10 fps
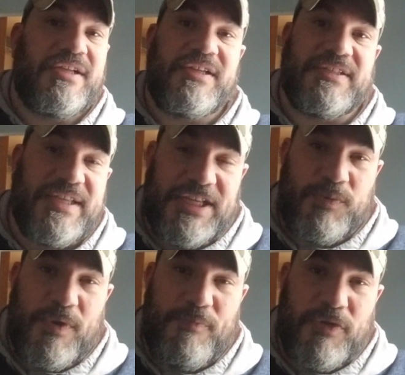because that's
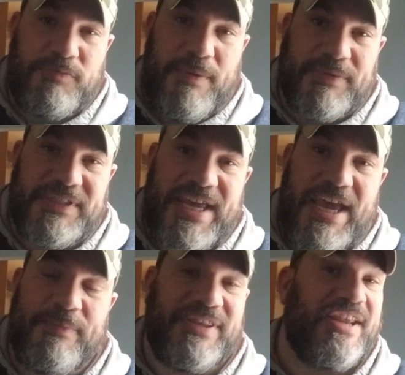what most people say.
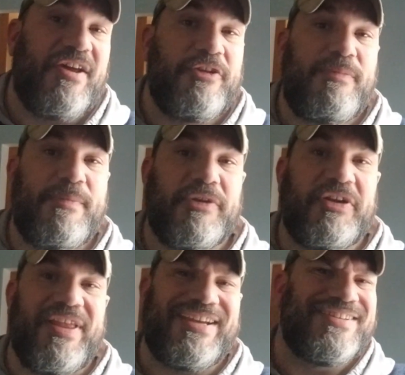But then other people are
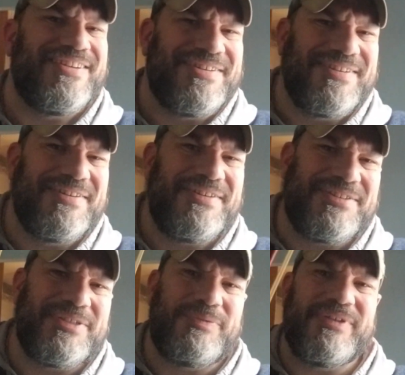like, no, you
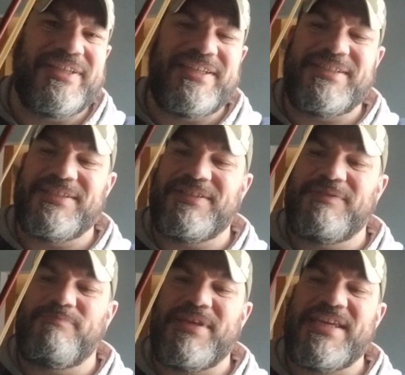should really just
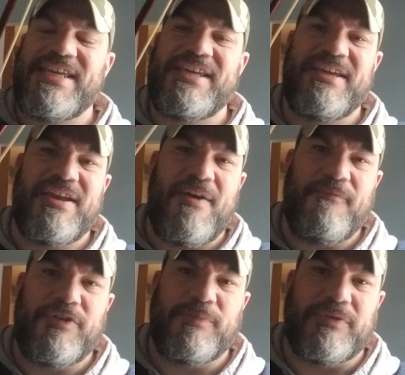be
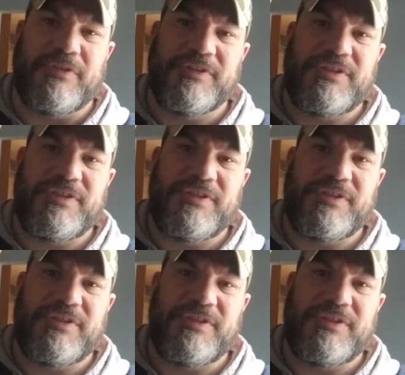comfortable.